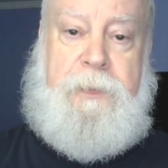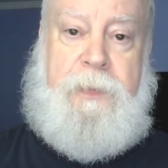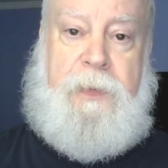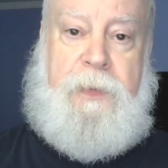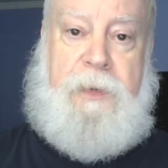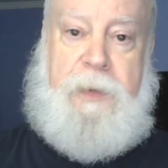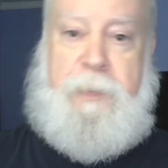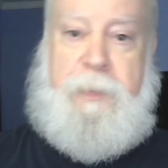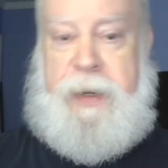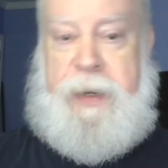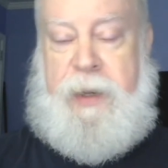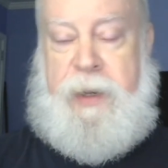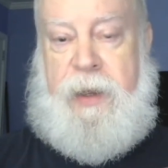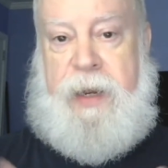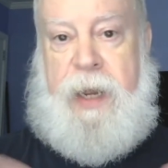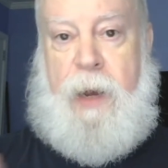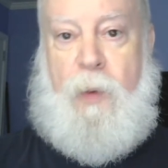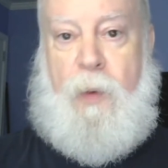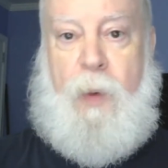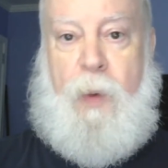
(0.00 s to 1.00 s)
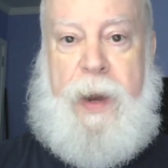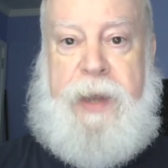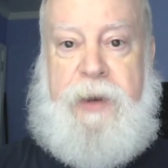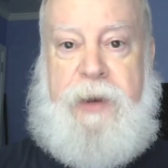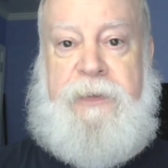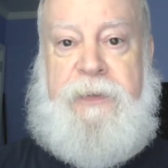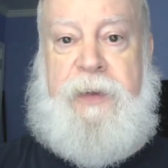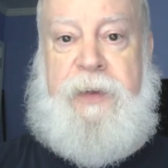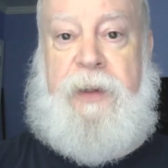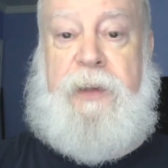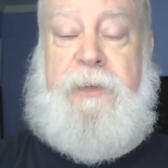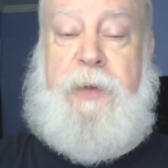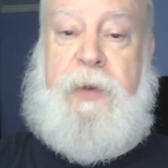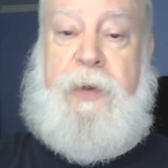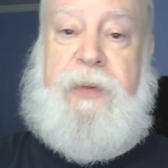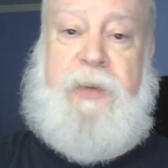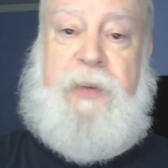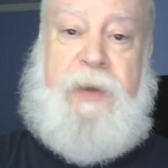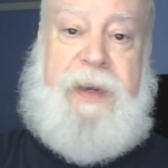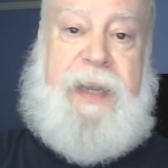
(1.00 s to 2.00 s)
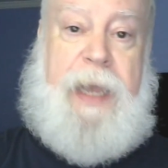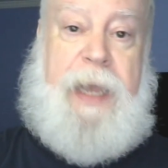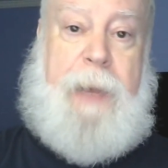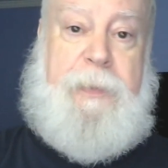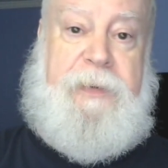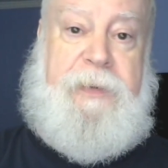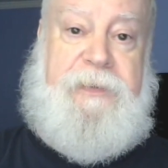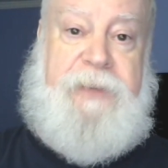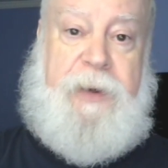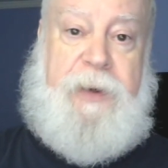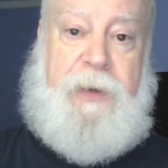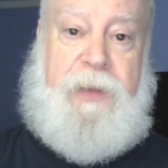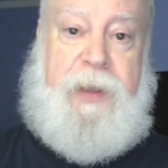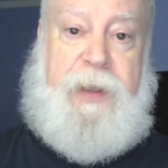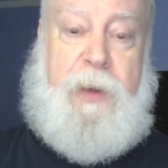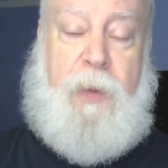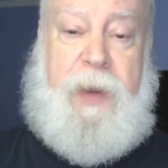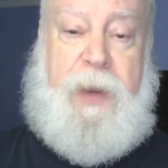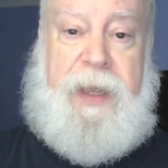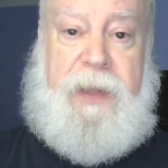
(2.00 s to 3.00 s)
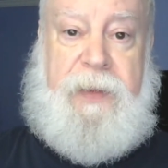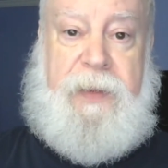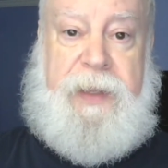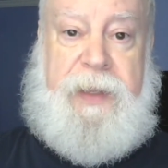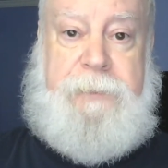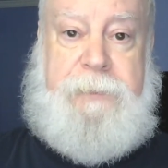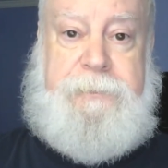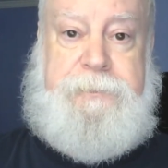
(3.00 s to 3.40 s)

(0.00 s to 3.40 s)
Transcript: And depending on how wide your field of view, it's going to happen fairly quickly.